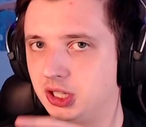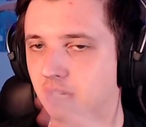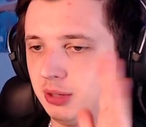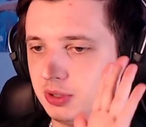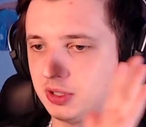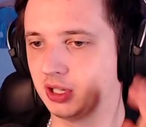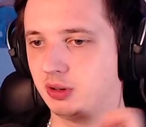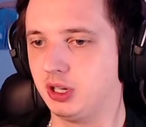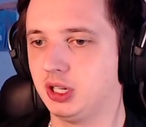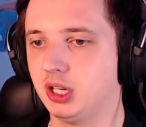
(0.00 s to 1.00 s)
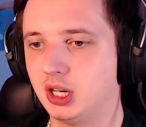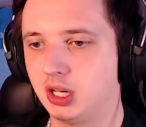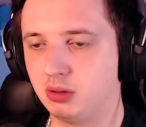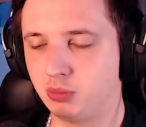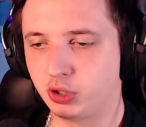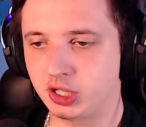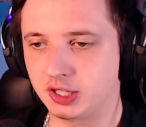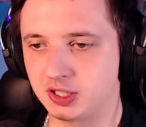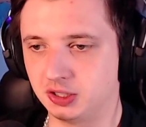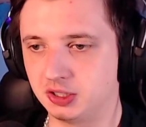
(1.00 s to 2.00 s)
I'm so sorry. There were more
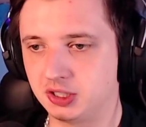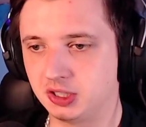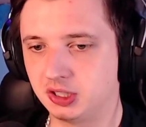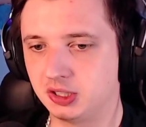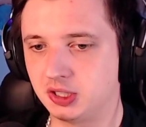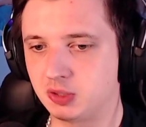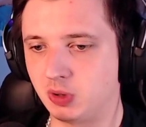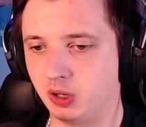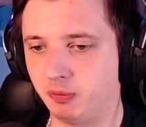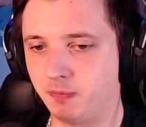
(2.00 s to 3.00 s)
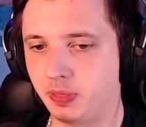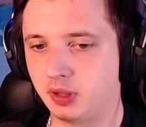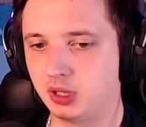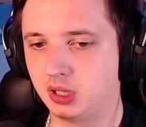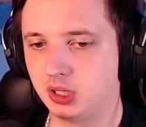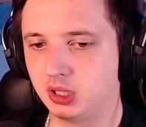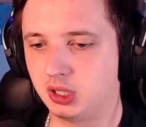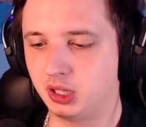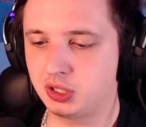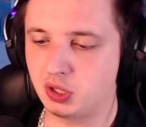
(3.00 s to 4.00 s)
cuts in it as well.
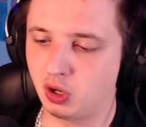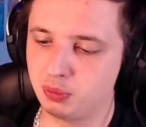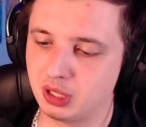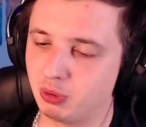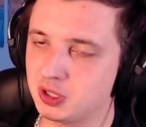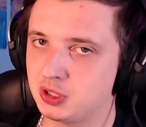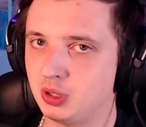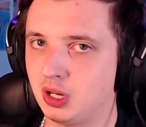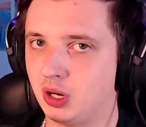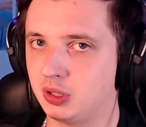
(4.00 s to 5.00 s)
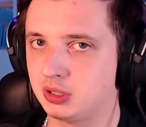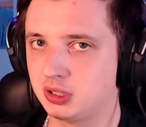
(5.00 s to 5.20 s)
I sure hope that wasn't too loud.